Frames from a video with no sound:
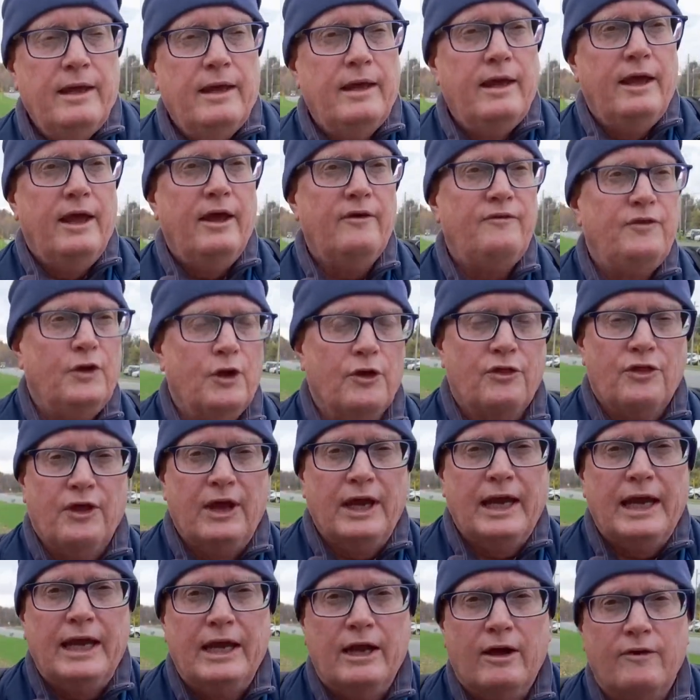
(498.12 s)
If you're
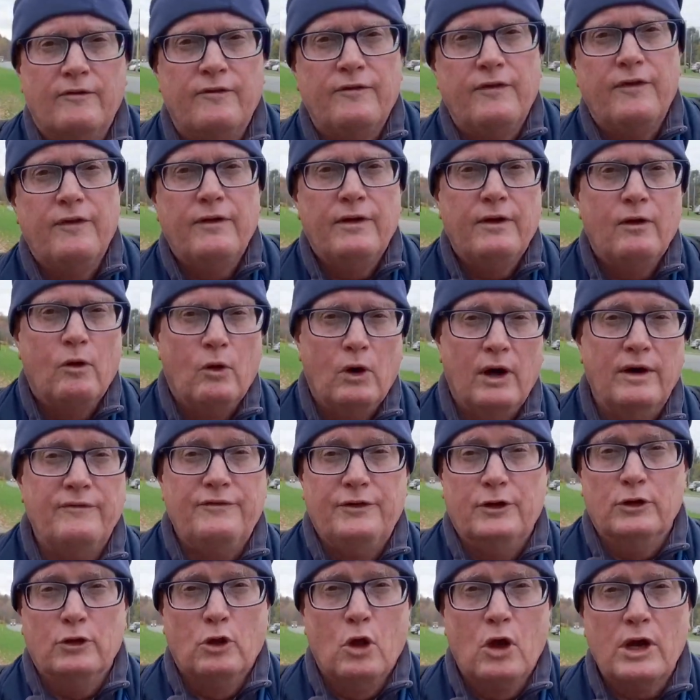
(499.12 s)
thinking of, or if
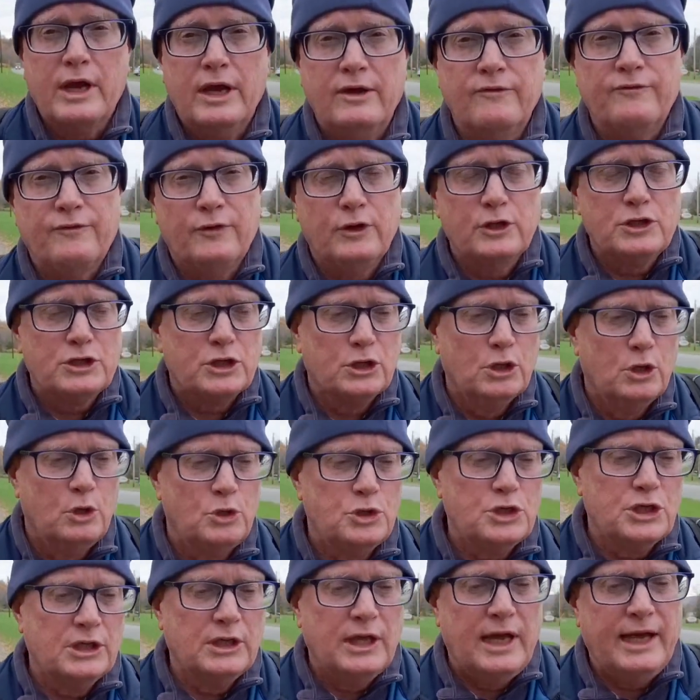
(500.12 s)
you're looking for a
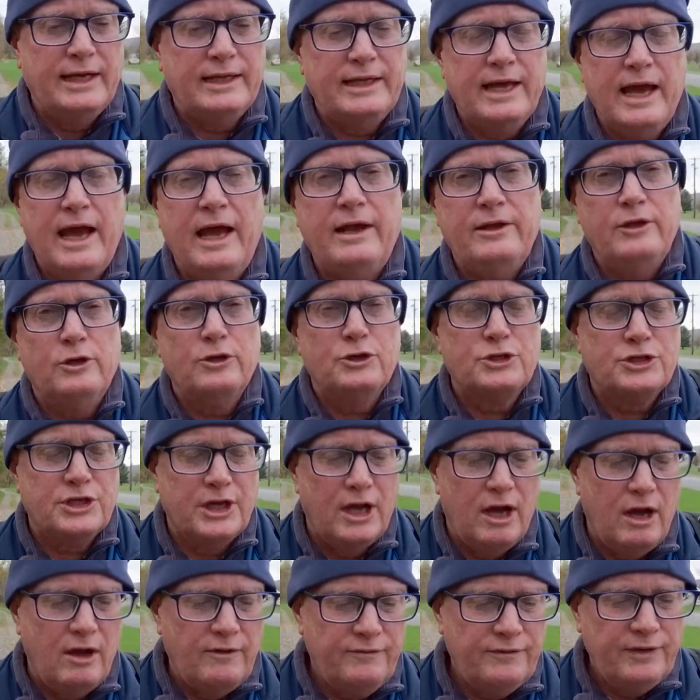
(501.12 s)
solution like that
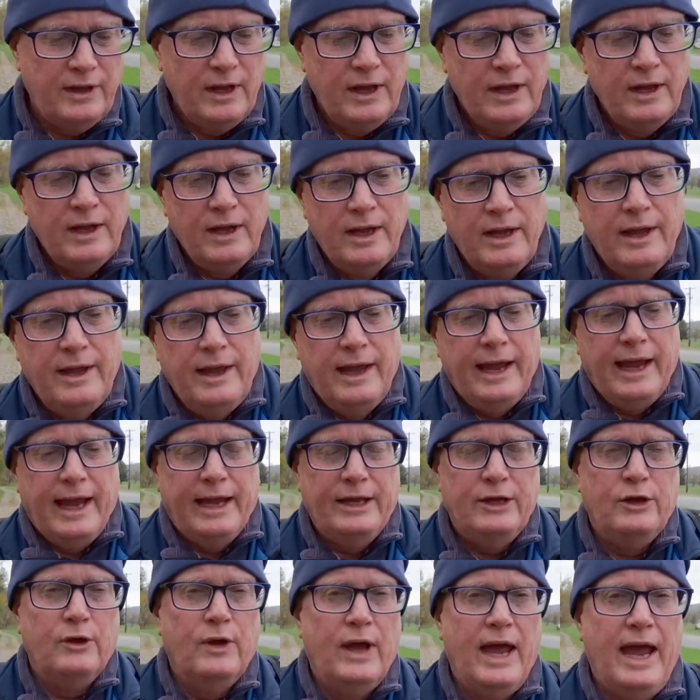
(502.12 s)
yourself,
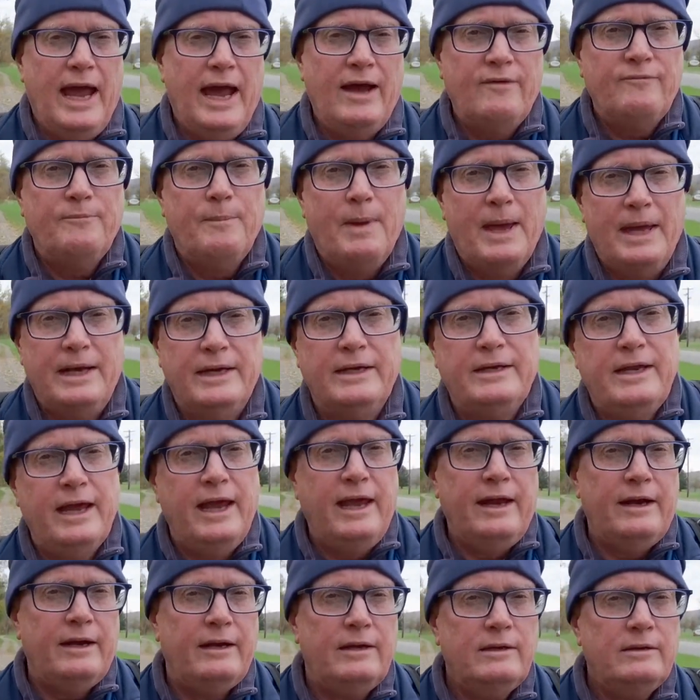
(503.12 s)
and you have
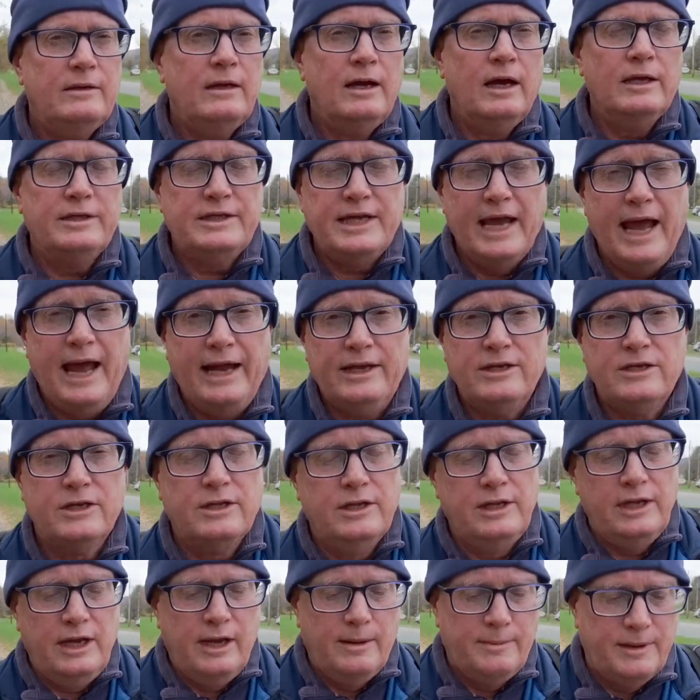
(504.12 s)
metadata attached to
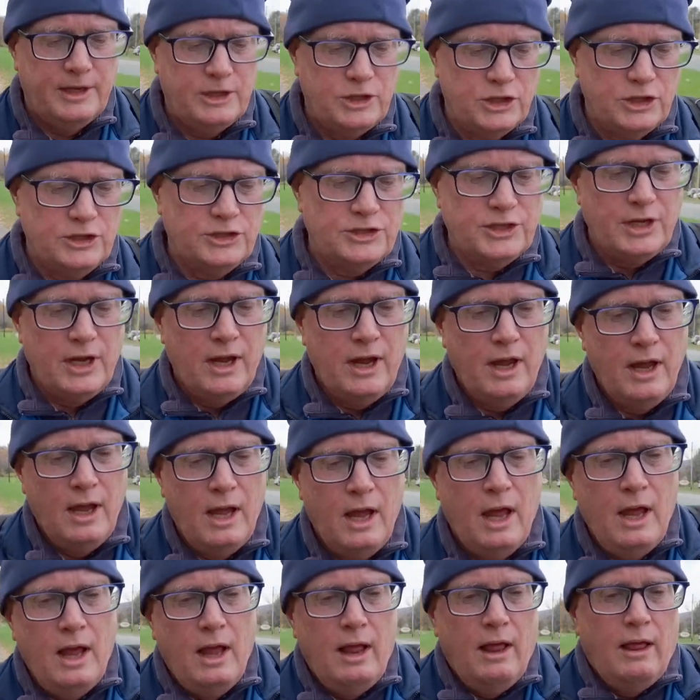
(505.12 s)
the images,
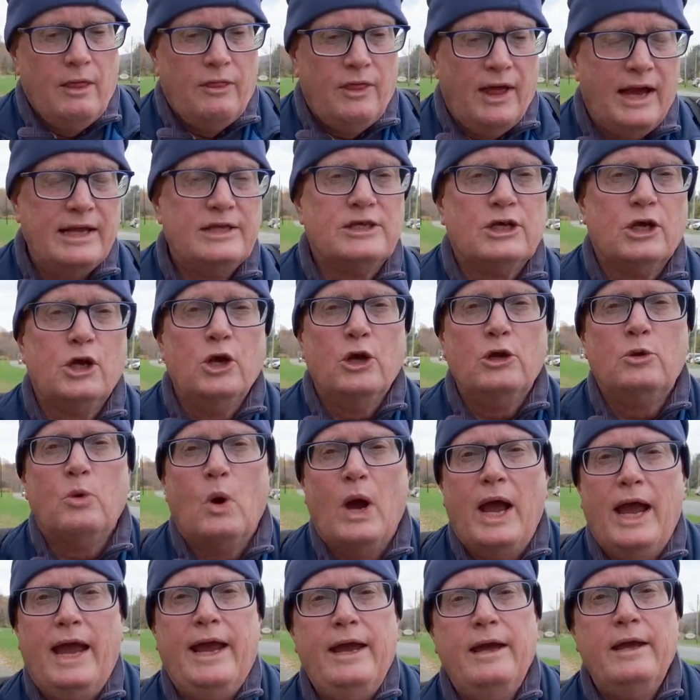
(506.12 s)
that's a good
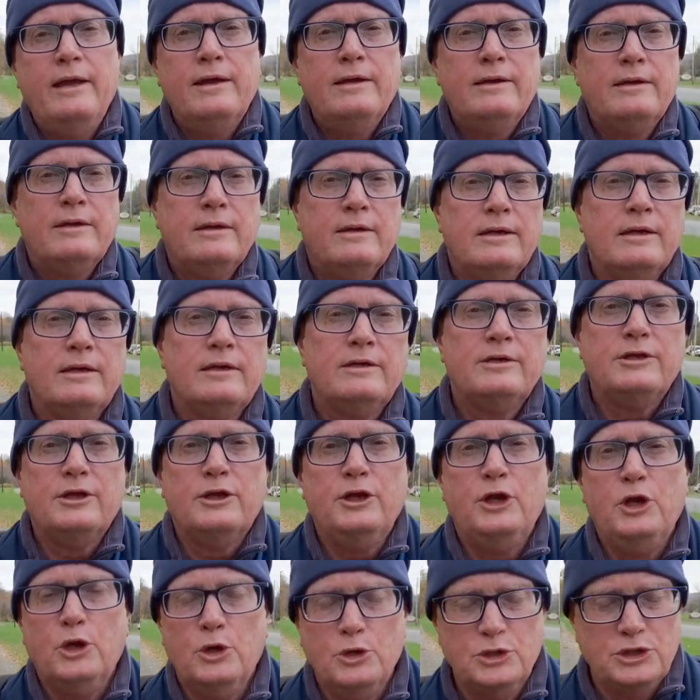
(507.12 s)
way to
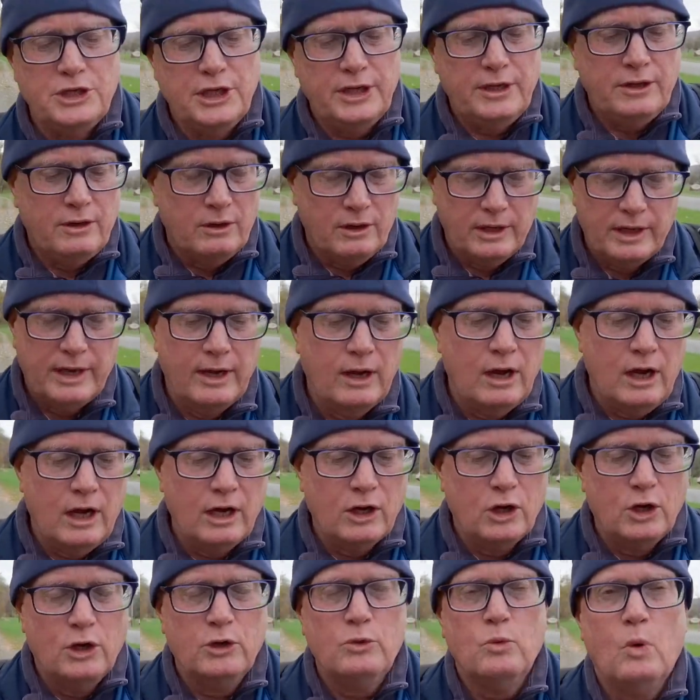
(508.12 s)
use it, or a
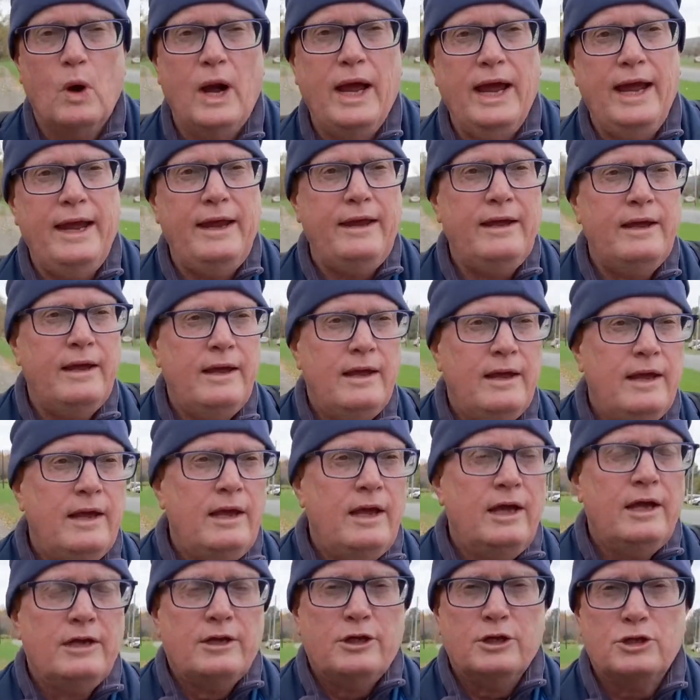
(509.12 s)
good way
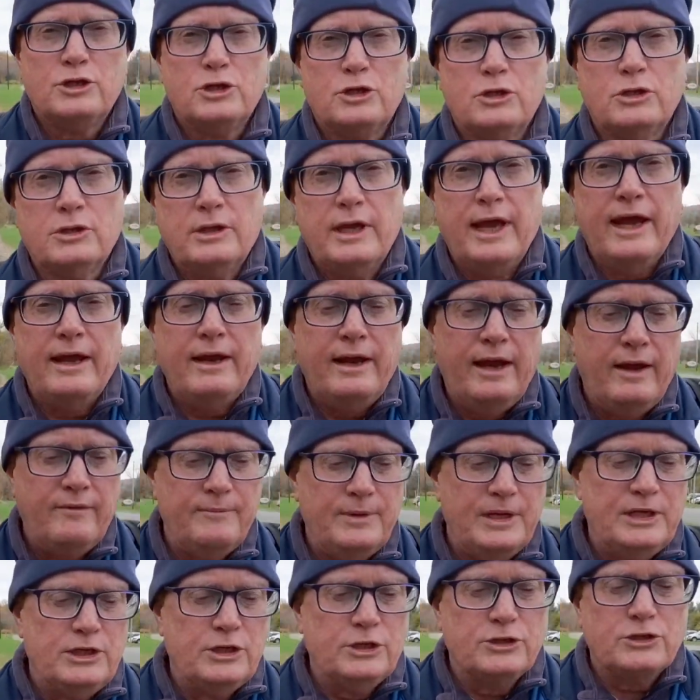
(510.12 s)
to get
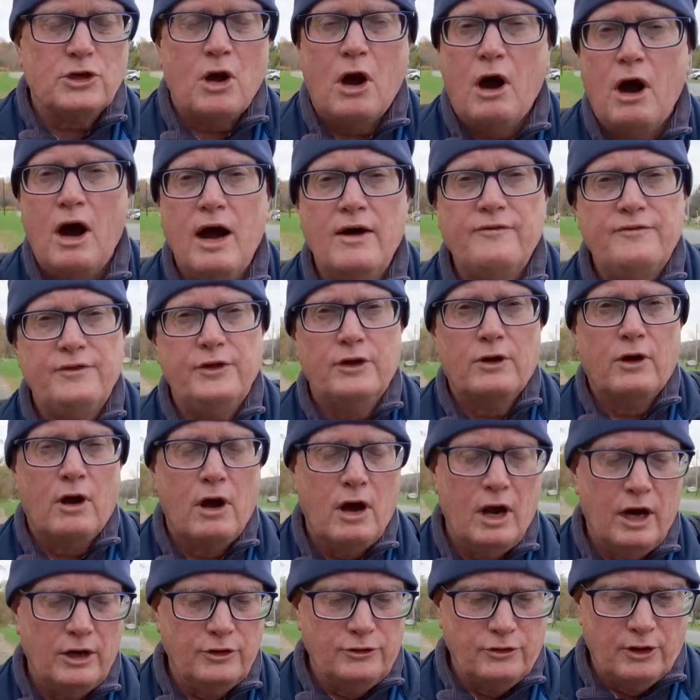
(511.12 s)
images off your
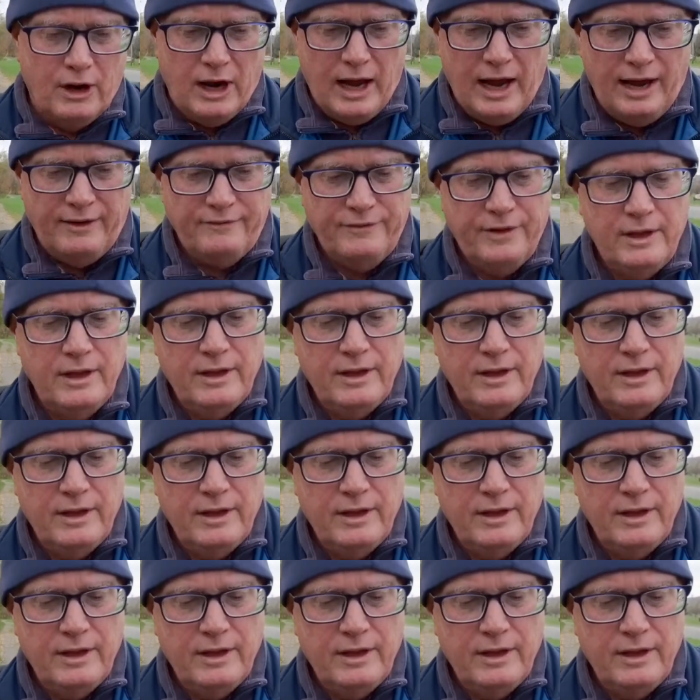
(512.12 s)
hard drive